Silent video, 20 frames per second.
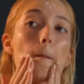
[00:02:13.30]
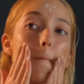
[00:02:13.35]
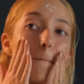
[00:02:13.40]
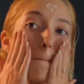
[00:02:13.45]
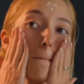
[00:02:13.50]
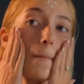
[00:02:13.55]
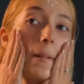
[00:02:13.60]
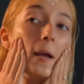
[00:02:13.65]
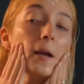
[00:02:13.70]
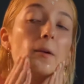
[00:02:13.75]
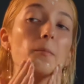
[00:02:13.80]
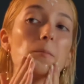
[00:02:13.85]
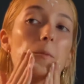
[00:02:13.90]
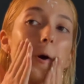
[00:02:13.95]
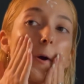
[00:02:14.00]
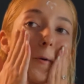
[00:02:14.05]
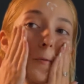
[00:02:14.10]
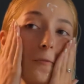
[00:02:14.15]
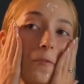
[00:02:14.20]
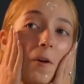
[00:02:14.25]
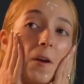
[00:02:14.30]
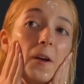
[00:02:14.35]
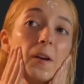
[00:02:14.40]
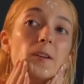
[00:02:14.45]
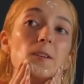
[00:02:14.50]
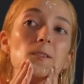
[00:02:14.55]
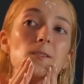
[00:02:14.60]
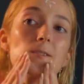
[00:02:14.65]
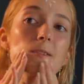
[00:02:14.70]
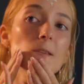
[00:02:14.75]
make my
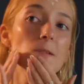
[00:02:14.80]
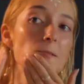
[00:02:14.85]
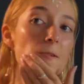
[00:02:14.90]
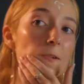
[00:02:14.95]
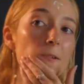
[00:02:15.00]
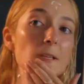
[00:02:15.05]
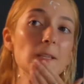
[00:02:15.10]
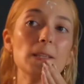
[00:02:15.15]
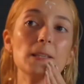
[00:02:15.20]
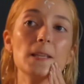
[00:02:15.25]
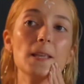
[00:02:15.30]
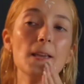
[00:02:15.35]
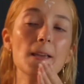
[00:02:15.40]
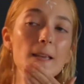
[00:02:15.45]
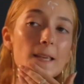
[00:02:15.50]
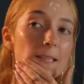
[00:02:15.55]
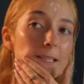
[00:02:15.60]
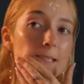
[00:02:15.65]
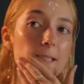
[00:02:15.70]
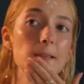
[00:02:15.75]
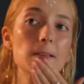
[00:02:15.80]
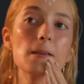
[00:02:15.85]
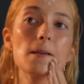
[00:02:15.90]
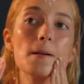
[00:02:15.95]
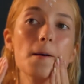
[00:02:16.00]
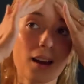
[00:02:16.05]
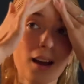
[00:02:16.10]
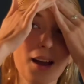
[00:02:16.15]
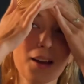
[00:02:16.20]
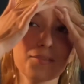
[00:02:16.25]
face with this.
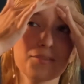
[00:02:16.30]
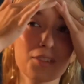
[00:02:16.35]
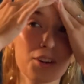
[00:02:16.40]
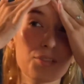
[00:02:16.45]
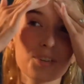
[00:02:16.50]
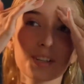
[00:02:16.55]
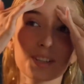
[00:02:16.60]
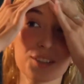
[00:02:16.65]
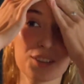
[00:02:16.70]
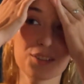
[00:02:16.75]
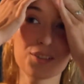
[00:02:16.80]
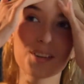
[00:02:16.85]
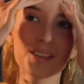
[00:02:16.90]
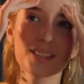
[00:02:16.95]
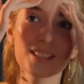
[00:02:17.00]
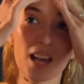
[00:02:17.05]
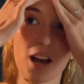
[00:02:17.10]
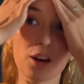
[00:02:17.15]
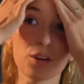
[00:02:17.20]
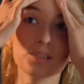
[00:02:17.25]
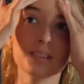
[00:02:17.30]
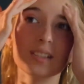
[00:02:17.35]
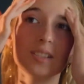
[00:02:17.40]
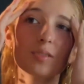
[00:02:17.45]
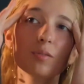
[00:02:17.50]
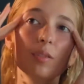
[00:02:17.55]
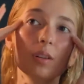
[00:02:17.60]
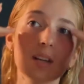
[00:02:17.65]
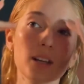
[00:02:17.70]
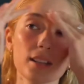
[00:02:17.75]
I'm very curious how this
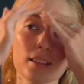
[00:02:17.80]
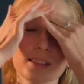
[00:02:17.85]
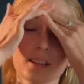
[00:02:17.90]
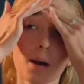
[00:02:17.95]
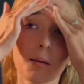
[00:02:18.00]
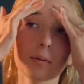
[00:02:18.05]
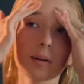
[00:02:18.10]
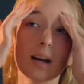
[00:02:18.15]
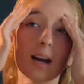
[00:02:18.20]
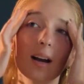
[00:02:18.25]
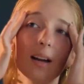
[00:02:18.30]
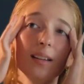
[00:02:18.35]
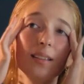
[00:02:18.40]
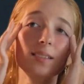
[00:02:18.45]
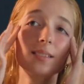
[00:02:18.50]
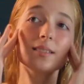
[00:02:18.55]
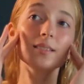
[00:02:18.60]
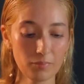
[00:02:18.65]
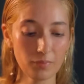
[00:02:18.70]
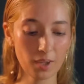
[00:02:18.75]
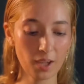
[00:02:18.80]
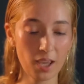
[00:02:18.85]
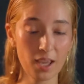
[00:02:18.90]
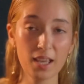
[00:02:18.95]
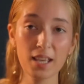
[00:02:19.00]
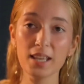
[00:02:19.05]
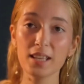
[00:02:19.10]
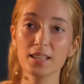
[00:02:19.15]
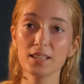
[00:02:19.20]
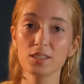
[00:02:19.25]
will end up, guys.
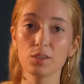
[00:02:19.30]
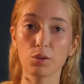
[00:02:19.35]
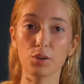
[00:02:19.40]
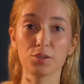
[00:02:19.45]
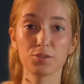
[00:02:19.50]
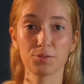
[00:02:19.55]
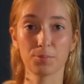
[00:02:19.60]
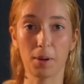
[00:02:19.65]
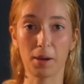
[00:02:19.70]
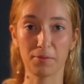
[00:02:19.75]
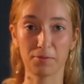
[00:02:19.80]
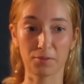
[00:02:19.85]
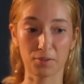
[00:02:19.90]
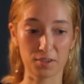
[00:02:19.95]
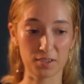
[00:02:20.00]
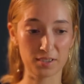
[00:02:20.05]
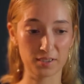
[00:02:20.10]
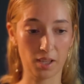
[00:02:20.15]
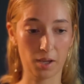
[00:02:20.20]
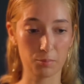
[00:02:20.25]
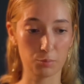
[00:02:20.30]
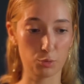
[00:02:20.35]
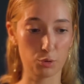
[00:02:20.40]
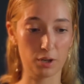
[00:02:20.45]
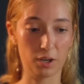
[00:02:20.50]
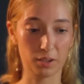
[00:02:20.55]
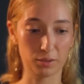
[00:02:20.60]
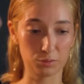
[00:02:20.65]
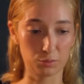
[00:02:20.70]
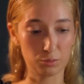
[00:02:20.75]
So it's my first time
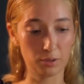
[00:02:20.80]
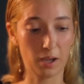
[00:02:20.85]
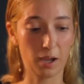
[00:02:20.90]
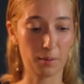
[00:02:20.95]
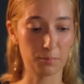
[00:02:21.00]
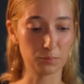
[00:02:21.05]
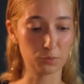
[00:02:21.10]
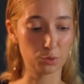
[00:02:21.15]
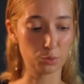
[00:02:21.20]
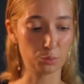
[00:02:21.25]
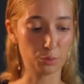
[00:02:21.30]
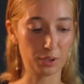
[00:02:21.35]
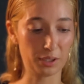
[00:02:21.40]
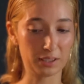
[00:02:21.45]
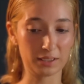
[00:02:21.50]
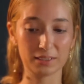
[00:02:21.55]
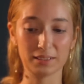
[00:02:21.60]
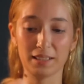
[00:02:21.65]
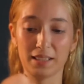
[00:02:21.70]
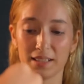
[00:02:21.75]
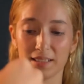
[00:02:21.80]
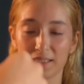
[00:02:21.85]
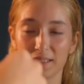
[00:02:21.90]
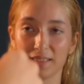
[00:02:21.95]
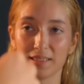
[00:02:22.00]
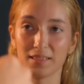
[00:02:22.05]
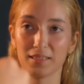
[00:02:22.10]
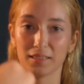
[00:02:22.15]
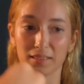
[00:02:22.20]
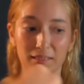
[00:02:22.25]
when I'm doing this